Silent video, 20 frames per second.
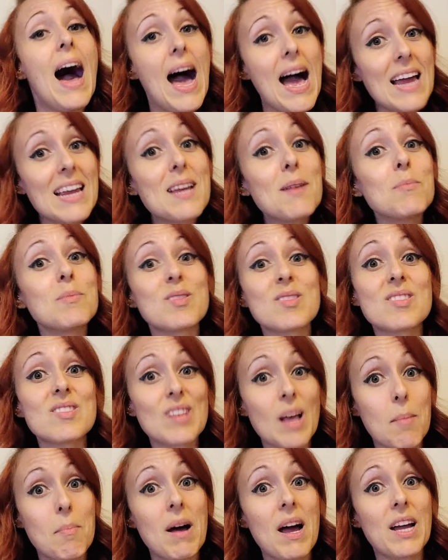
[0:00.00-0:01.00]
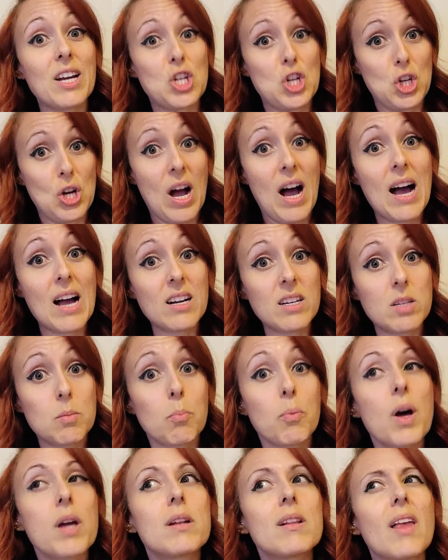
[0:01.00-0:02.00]
I am
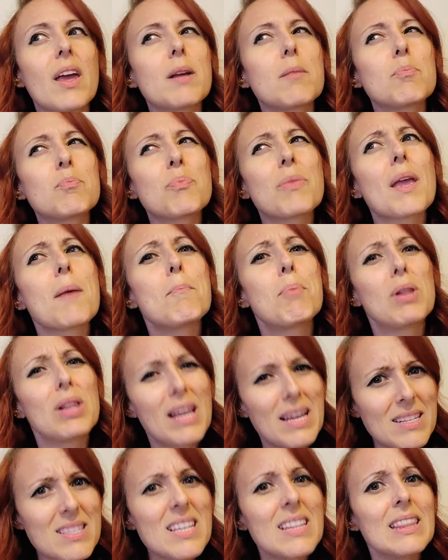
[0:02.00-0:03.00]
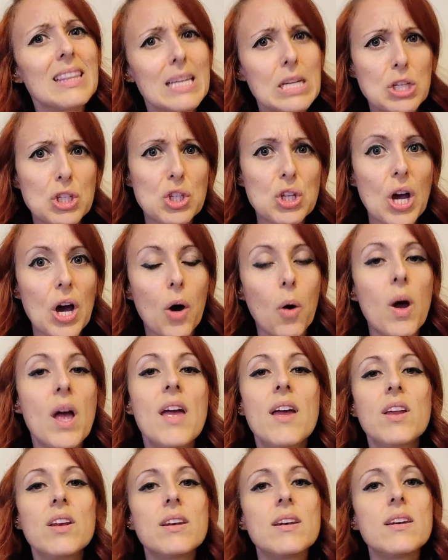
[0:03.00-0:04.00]
semi-shocked, but like pleasantly so.
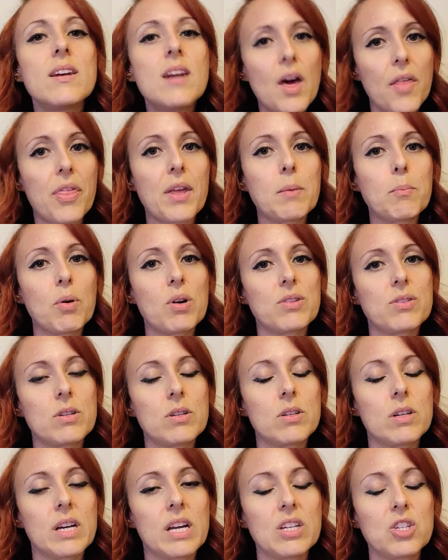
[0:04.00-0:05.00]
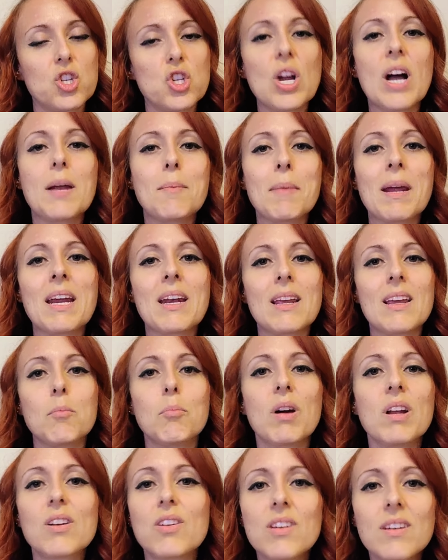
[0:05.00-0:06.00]
Nothing personal against Sean Mannion,
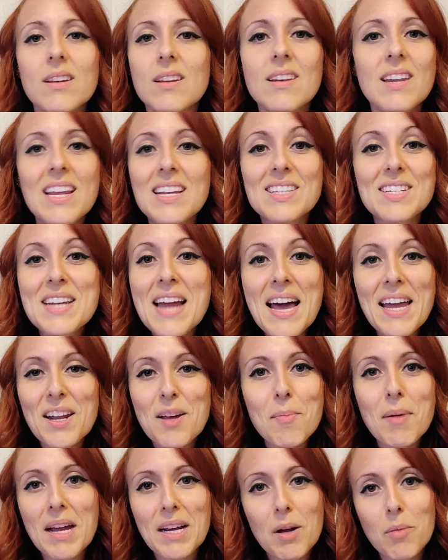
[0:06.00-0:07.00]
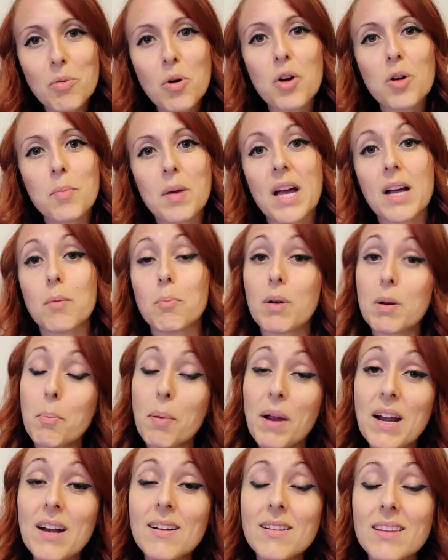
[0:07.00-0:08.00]
but he's not a backup quarterback, but
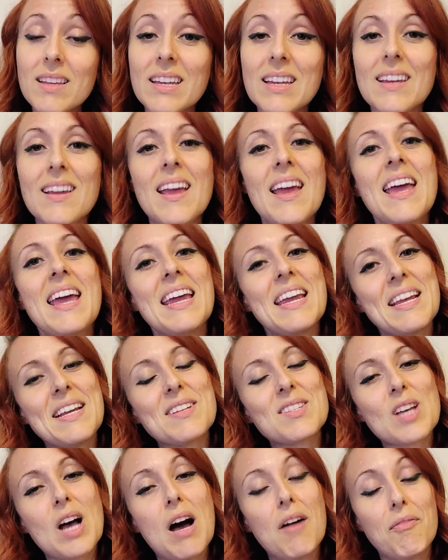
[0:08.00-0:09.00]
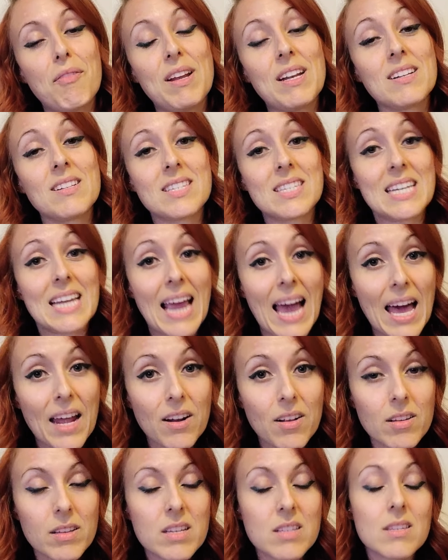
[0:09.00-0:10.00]
apparently he's off in
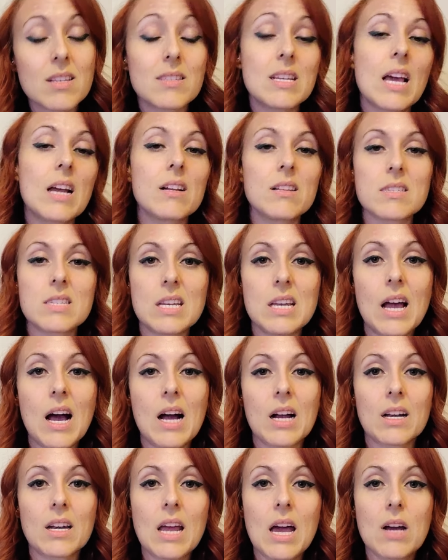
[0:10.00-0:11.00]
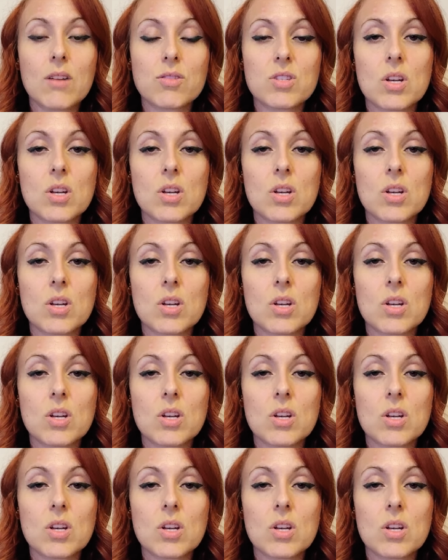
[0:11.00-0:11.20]
Seattle. He's a Seattle Seahawk now.